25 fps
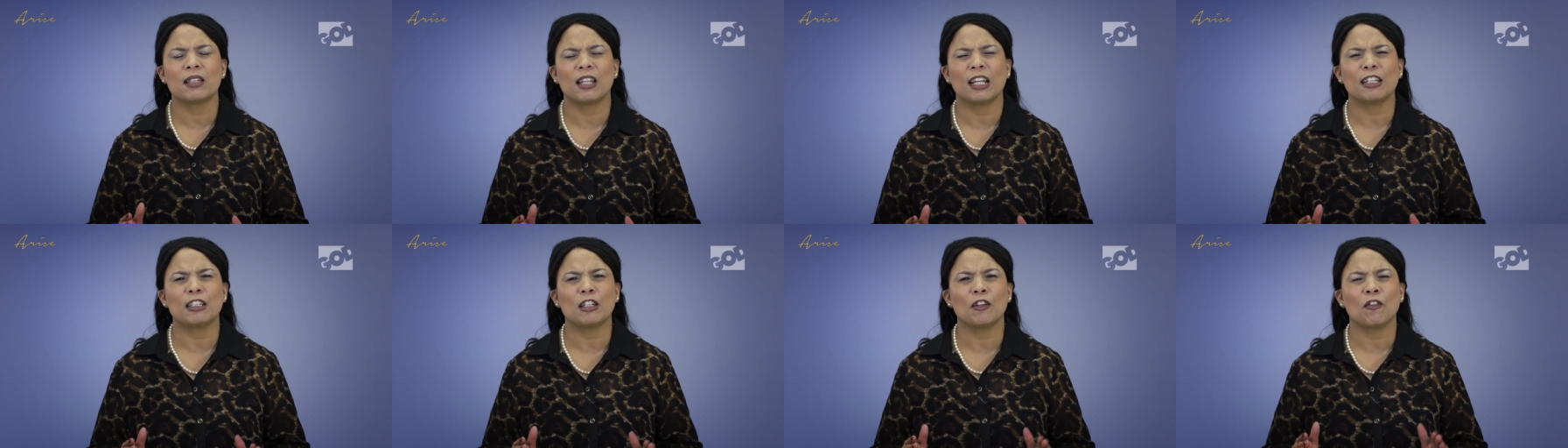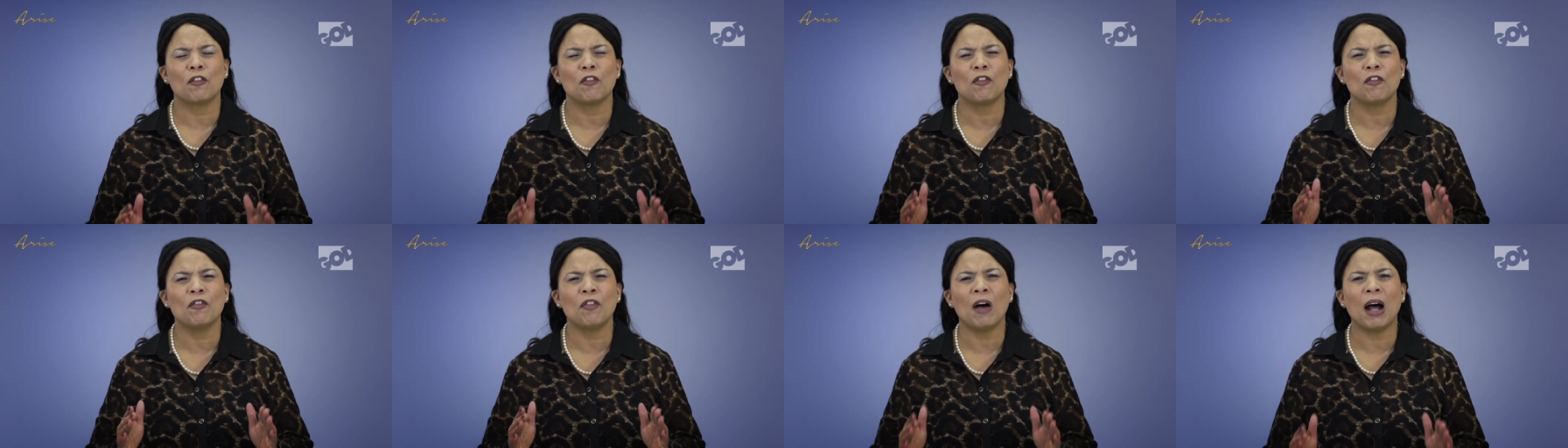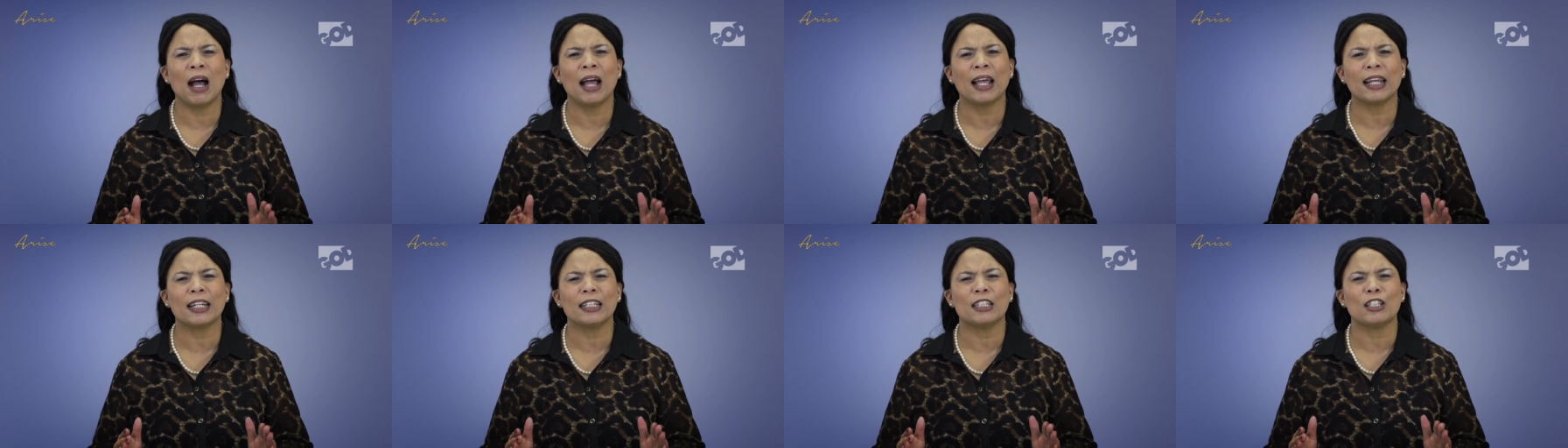that
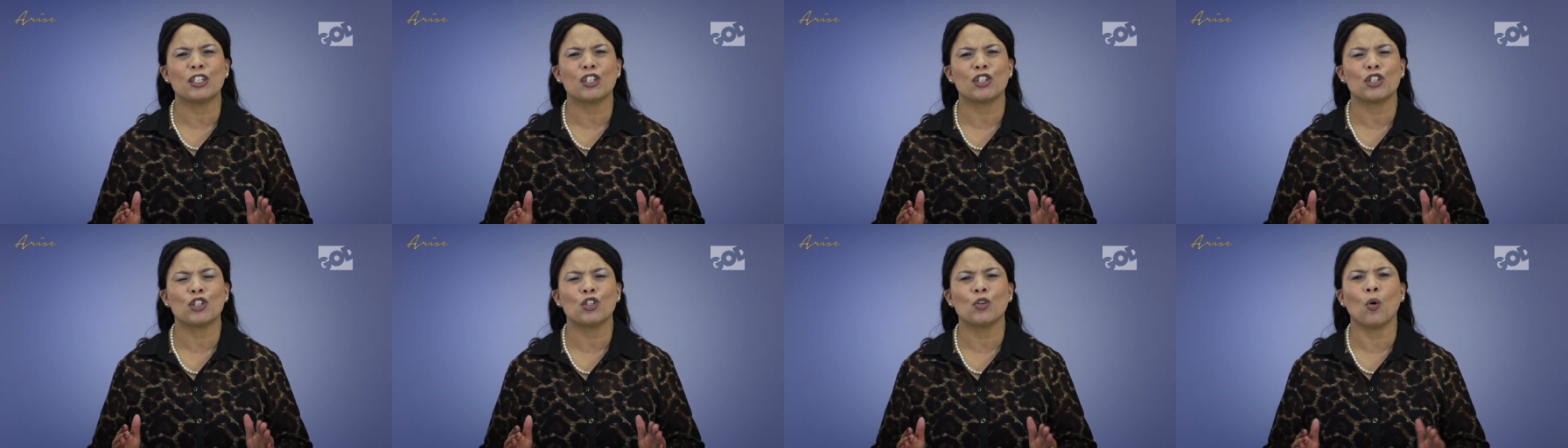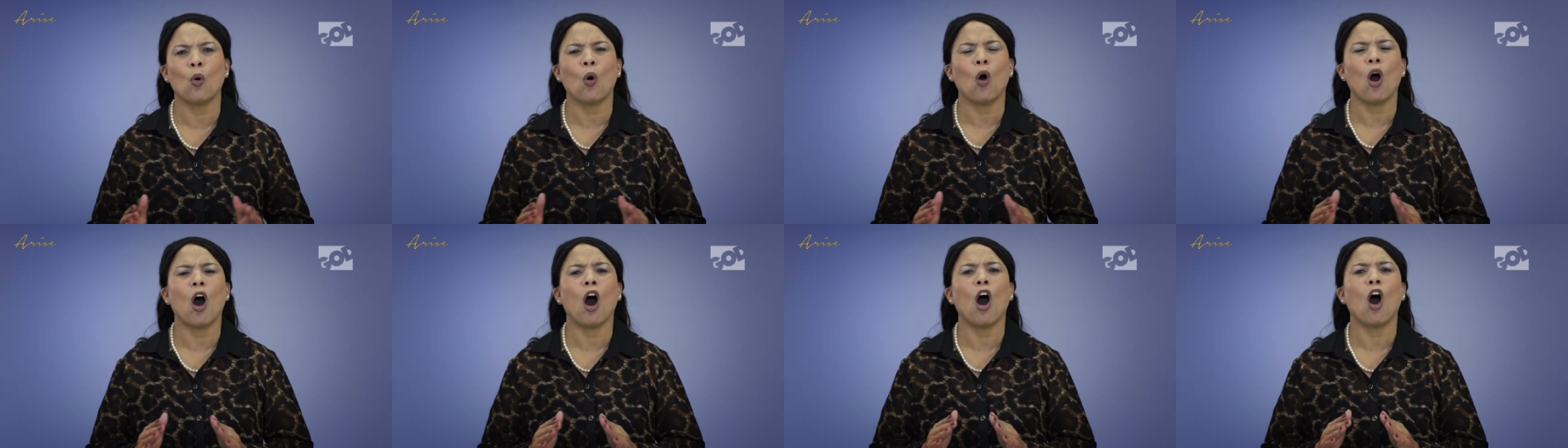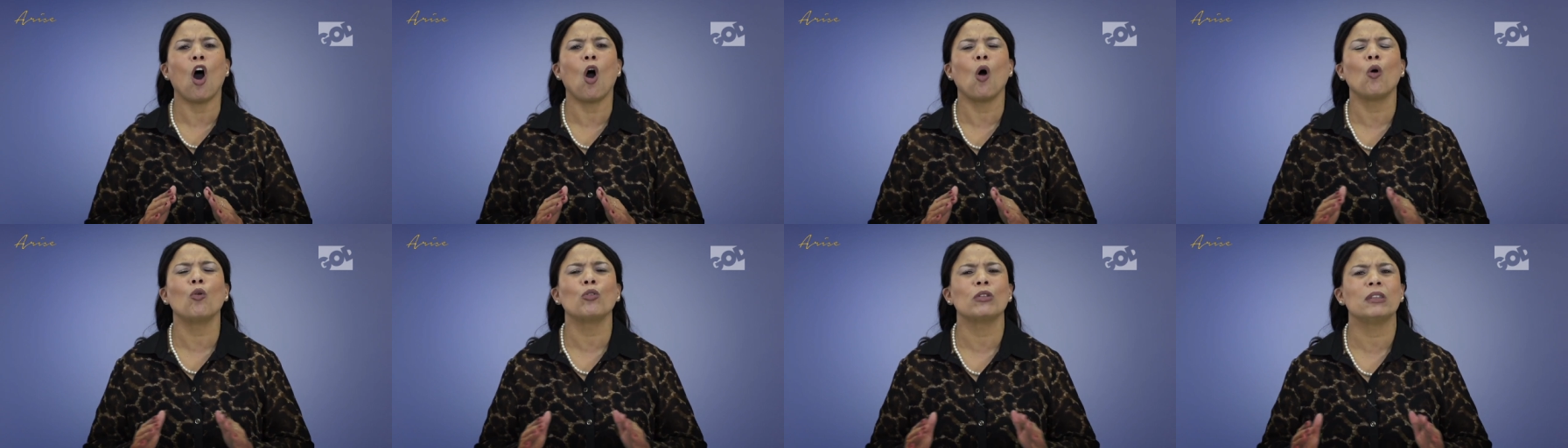defines your
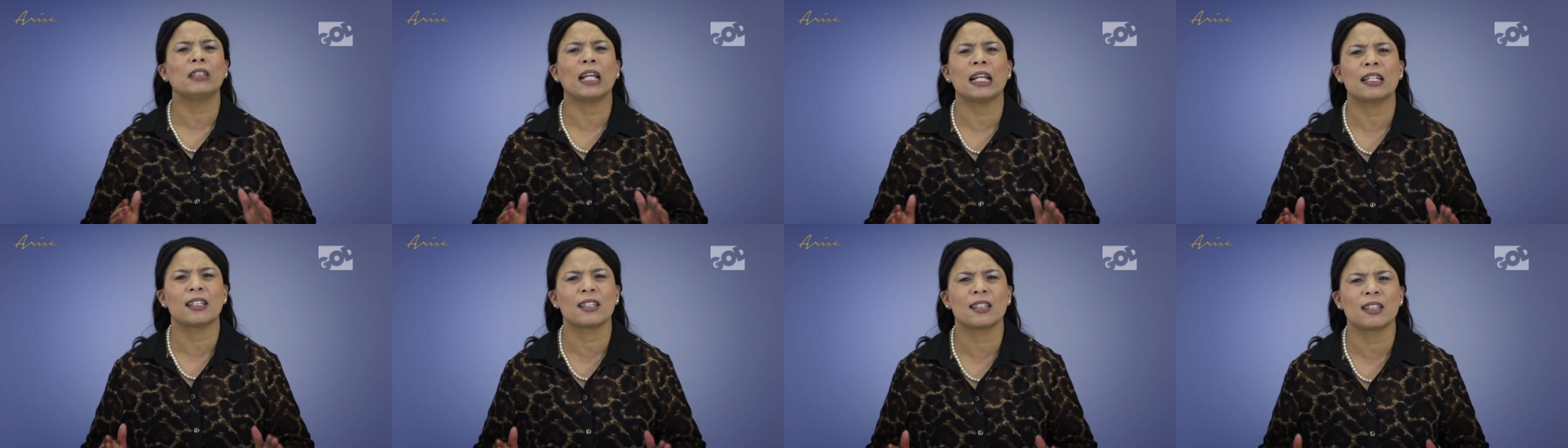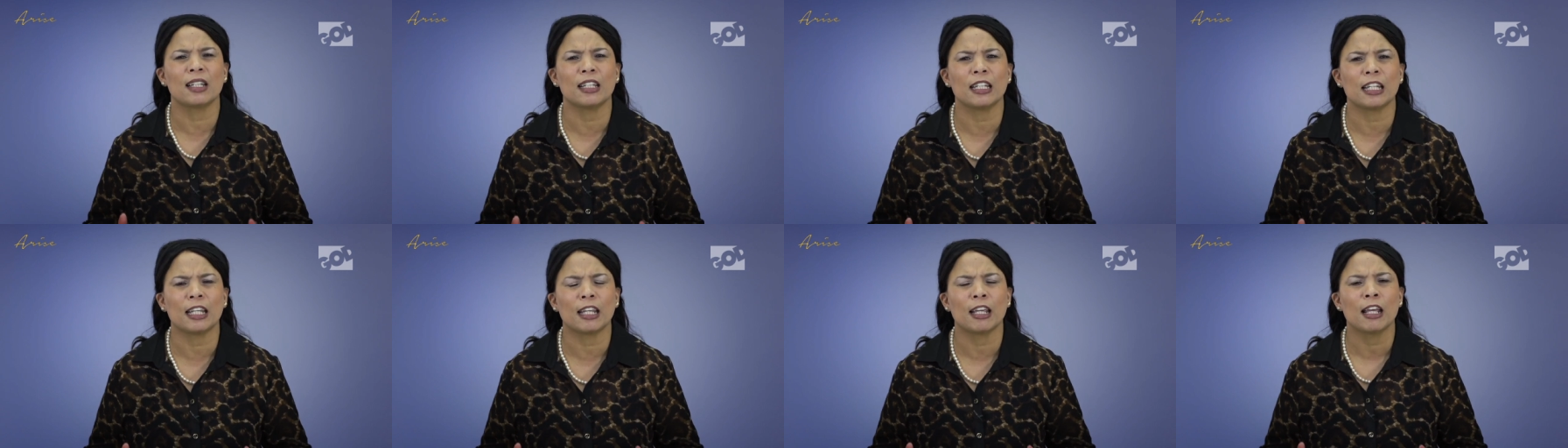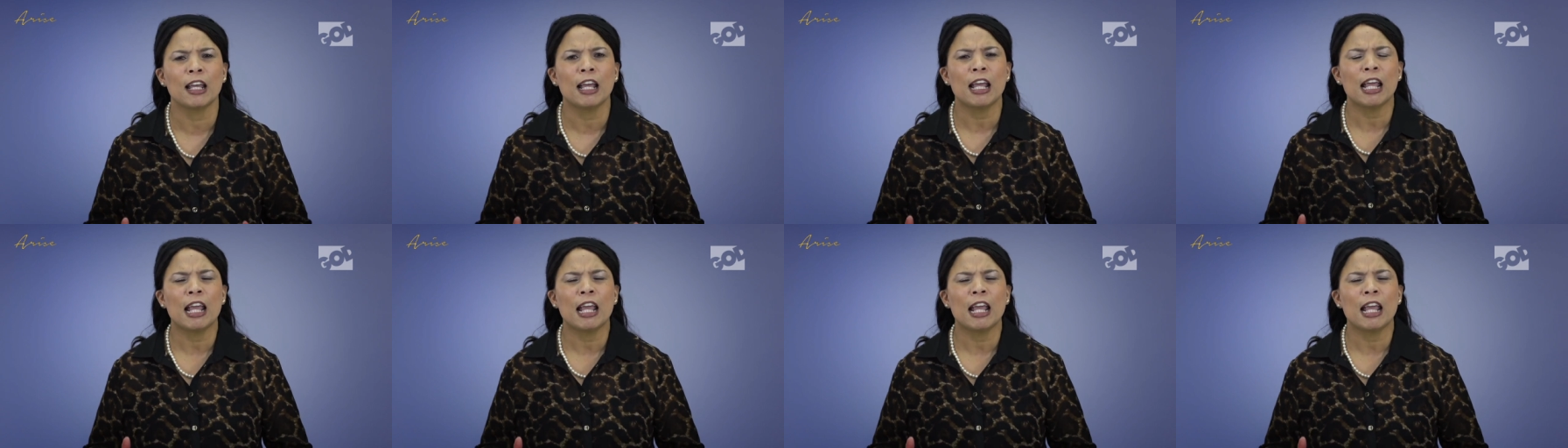whole destiny,